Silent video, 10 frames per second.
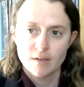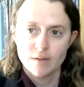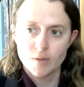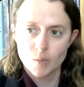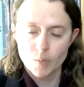
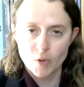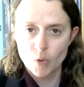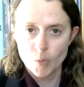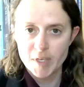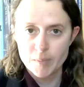the
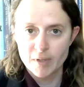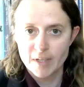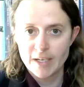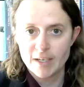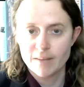Roe people
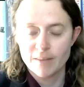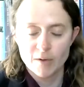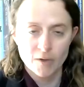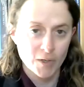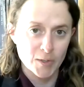had in their
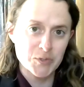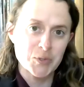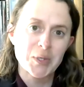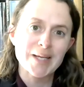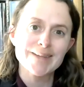
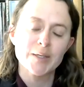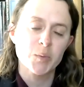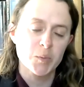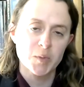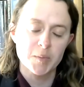hearts, right? Like
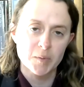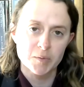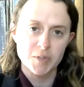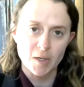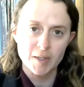when we people
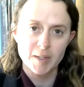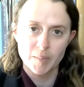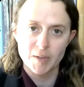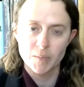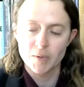talking
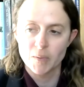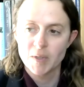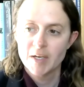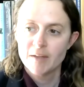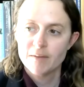about Roe,
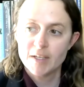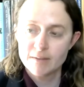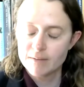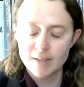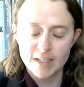they
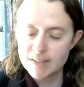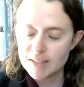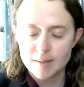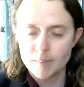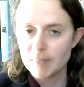
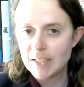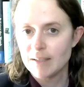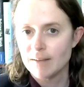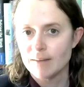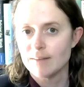didn't
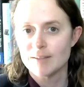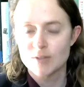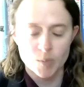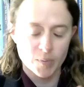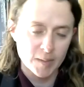mean the
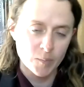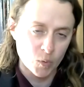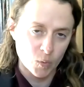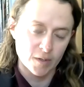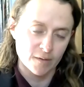Supreme
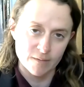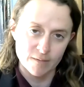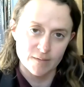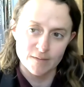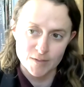
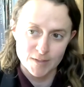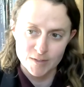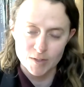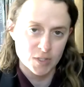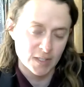Court's
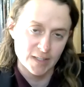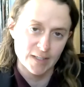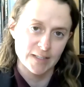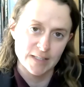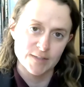decision in
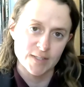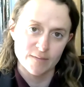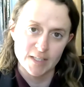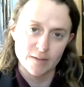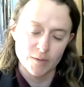
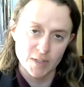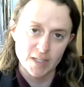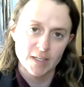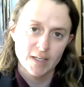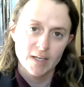
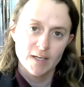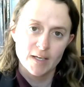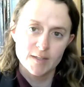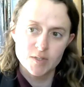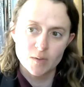1973.
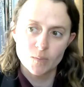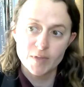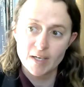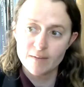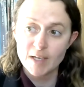And so
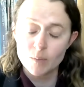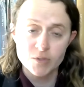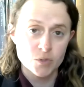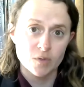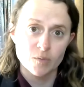that
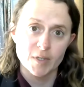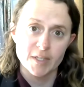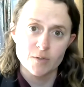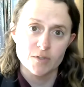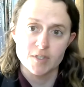was sort of what
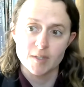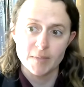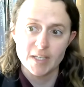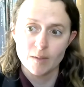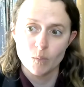interested
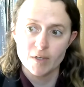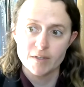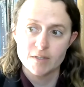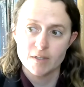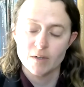me. I wanted
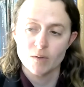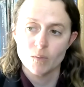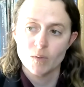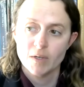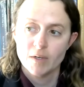to
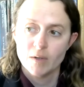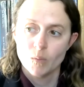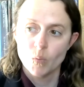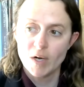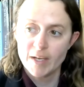know
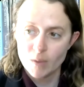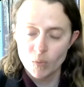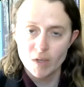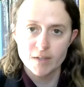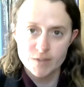why it
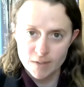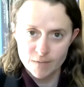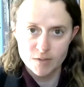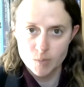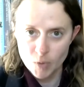was at
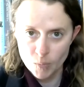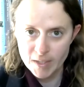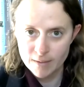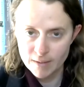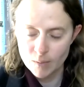this
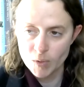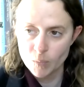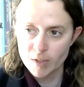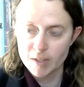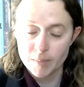moment that we
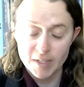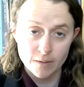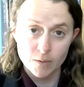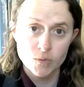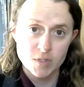were going to be
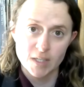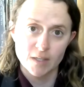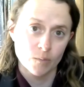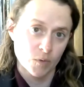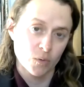
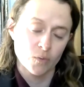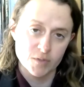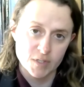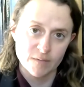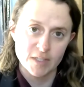losing Roe, the
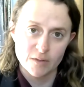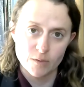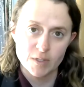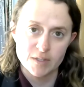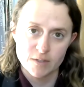
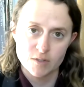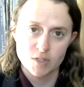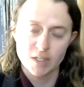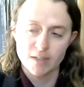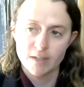73
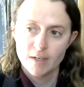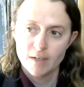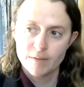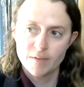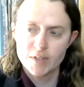decision,
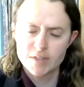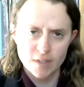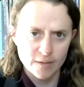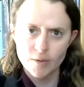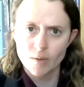that this
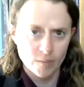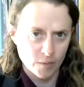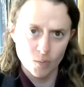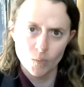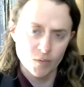other
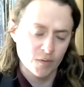Roe